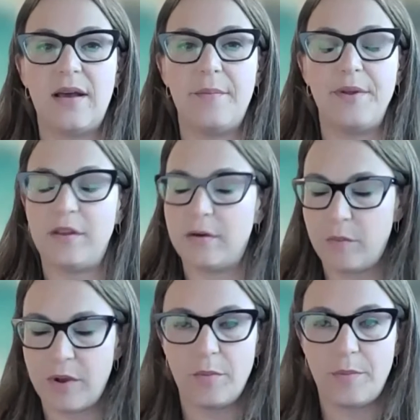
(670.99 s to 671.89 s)
but there
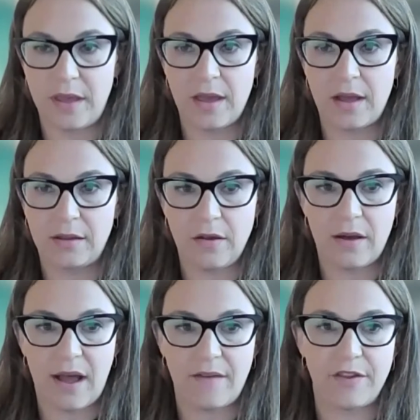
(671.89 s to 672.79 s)
will be a legal
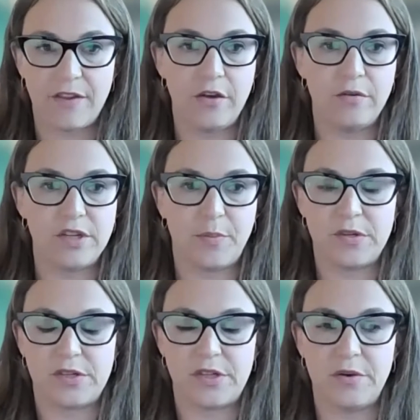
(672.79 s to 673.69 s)
avenue to
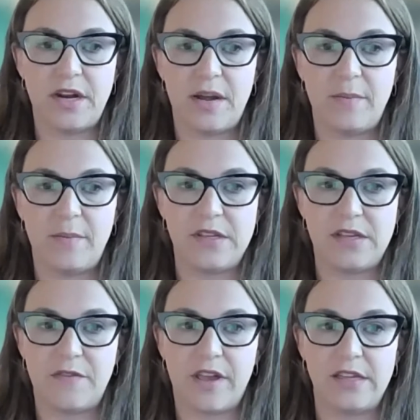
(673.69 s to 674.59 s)
pursue in a number of these
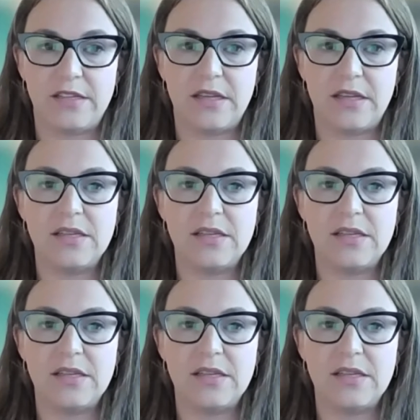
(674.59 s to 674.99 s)
different cases.